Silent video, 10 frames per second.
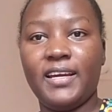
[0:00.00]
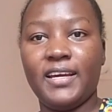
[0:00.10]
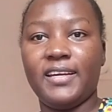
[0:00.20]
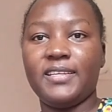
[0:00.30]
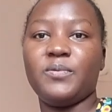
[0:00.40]

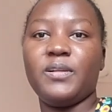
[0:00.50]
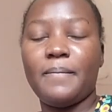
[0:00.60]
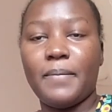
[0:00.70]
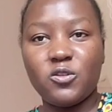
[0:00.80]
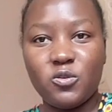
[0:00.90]
Hi guys,
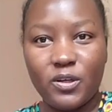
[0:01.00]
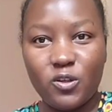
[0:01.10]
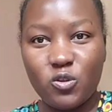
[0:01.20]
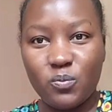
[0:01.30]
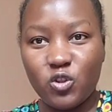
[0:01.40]
welcome back
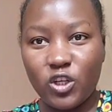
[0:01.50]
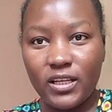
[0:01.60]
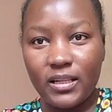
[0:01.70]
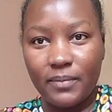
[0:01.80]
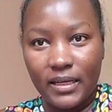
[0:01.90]
to my
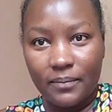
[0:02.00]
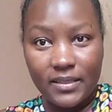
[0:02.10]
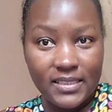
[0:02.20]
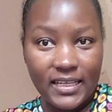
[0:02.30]
YouTube channel.